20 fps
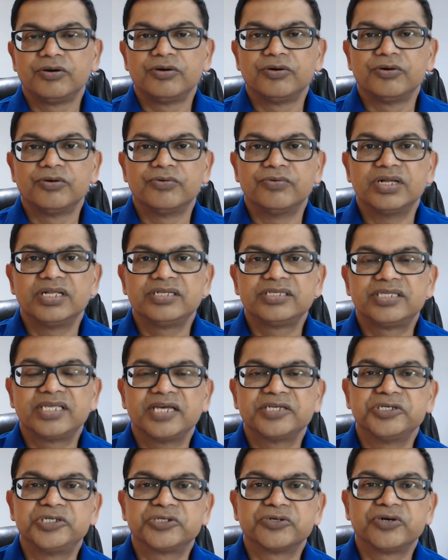Well, thanks
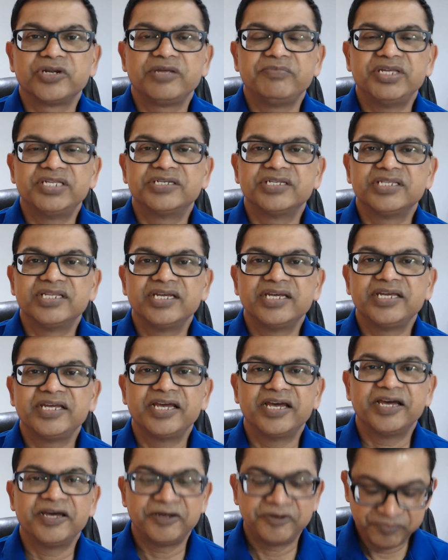for joining me today.
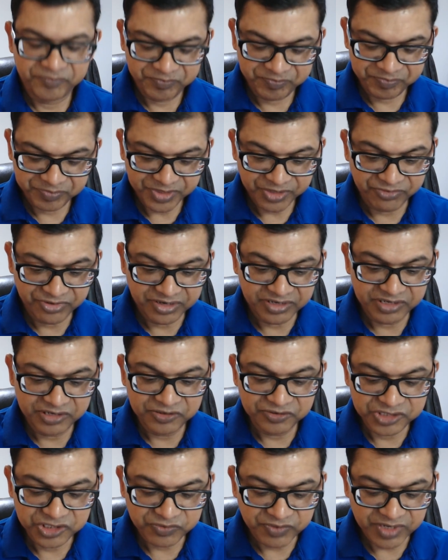We're in
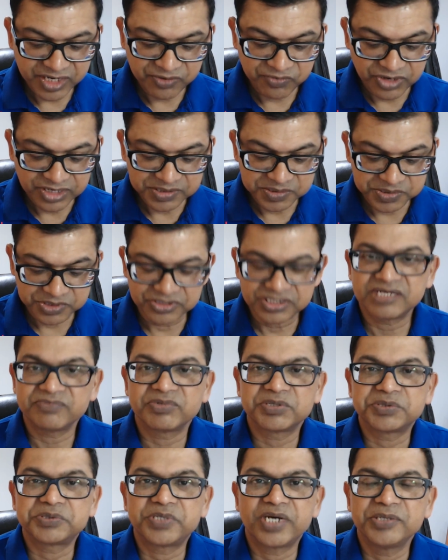Luke 21, verse number
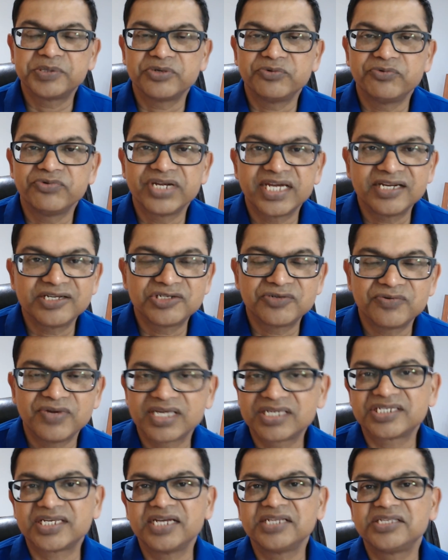5, and we're getting to an
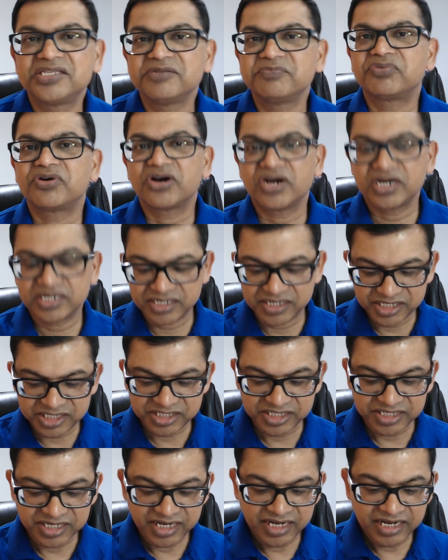exciting part in this
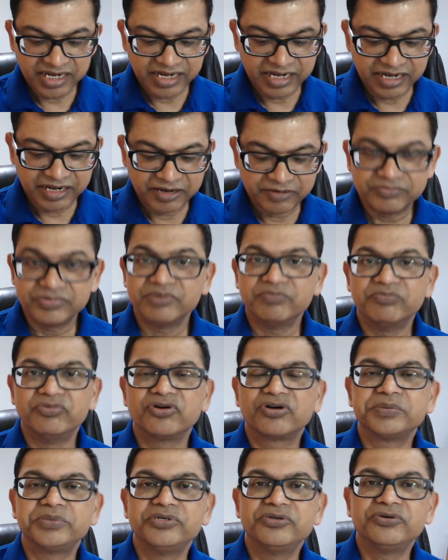book
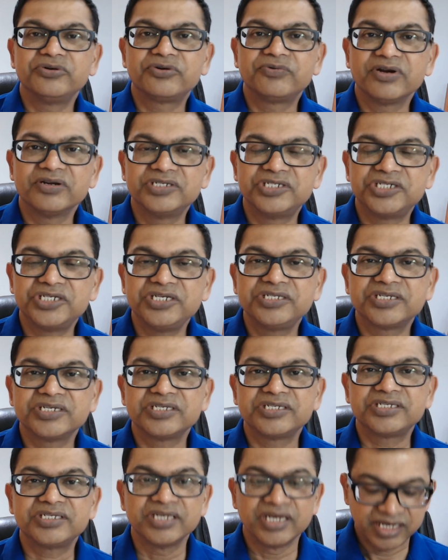of Luke, where
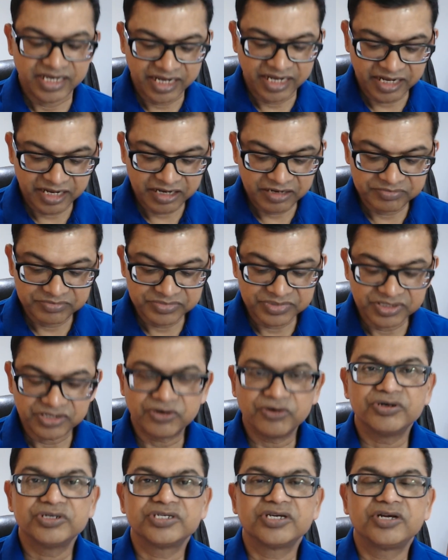Jesus
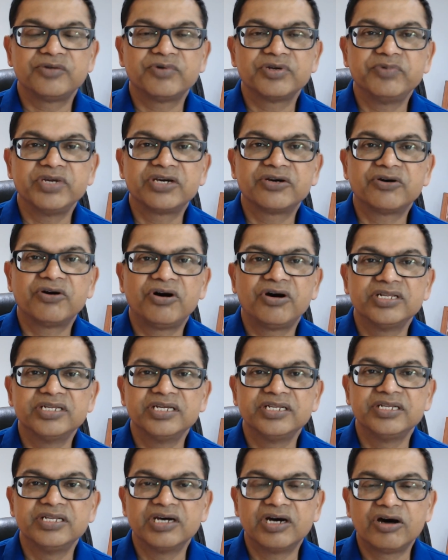goes on what we call
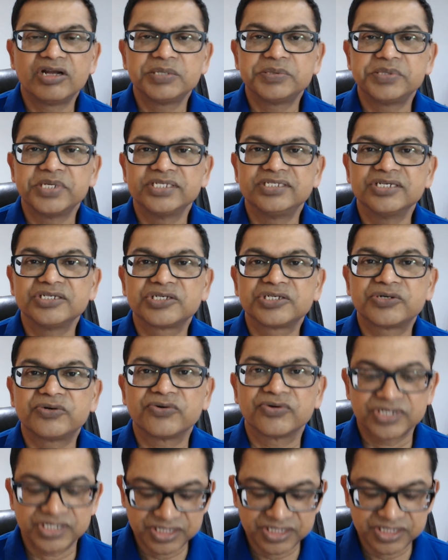the Olivet Discourse.